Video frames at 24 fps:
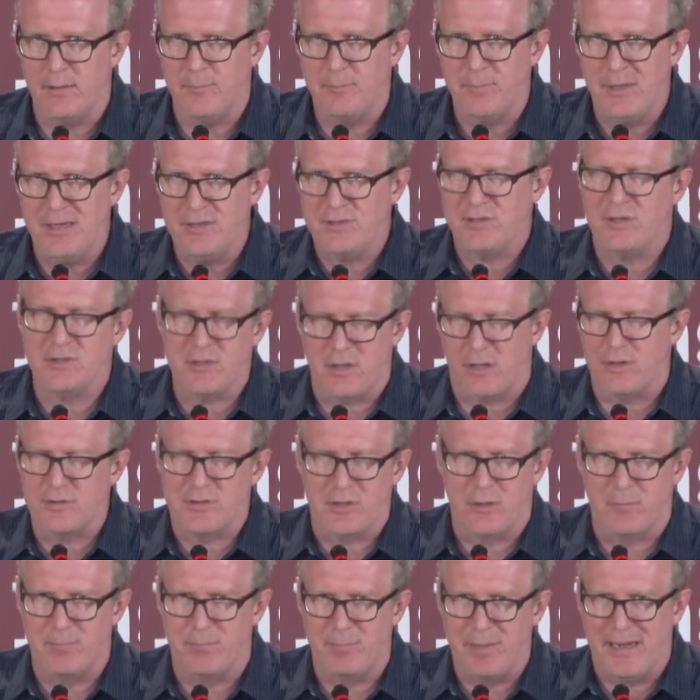piece is
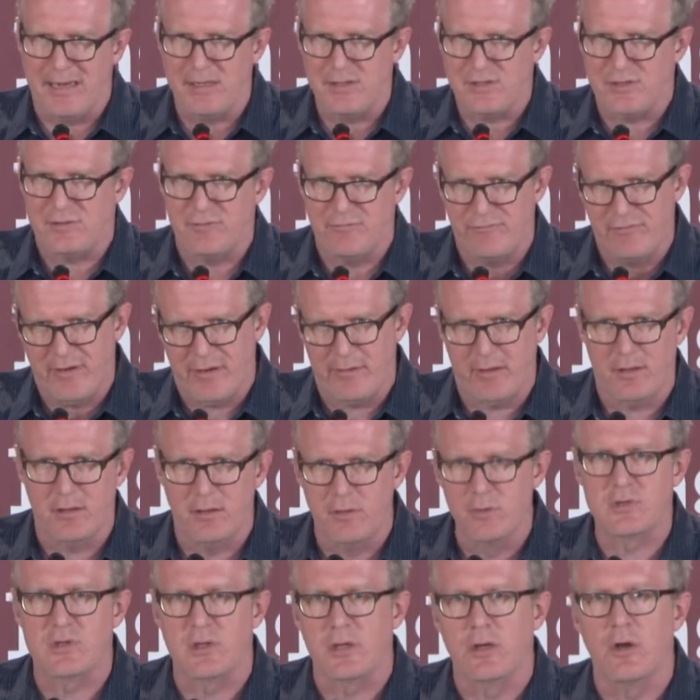also based very
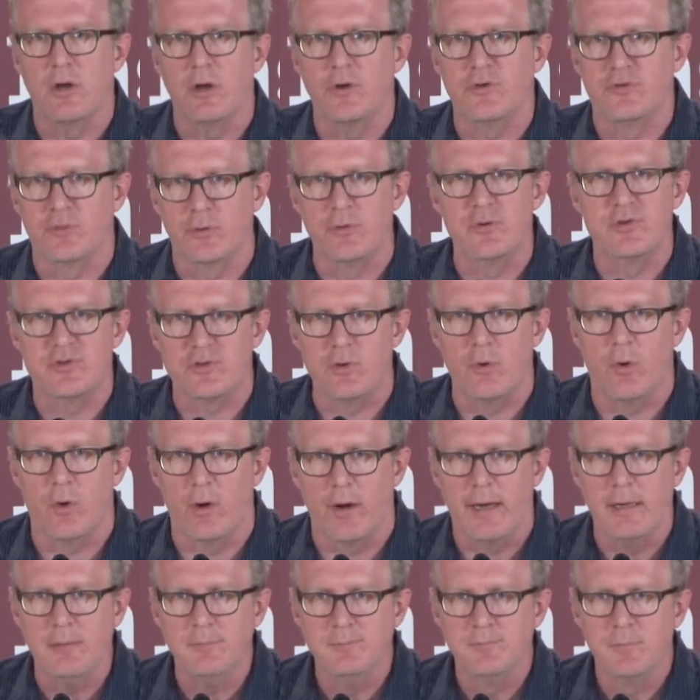loosely on a true
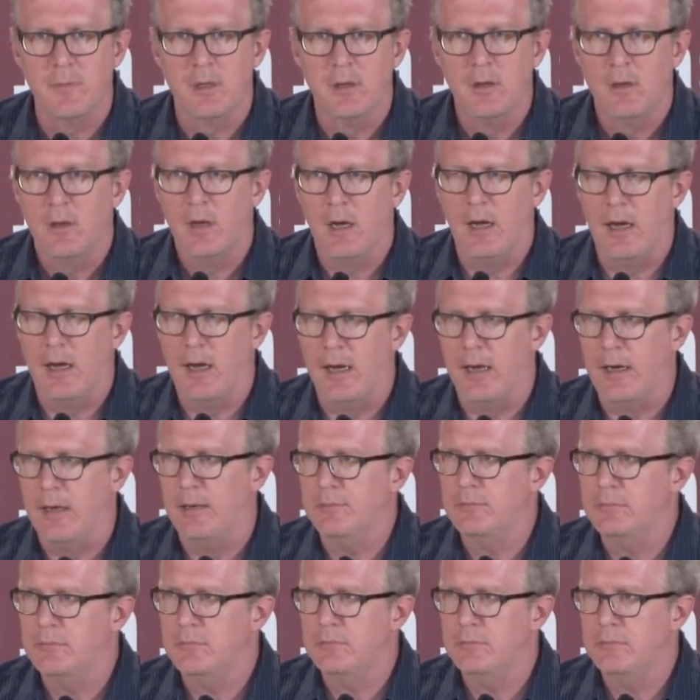story. A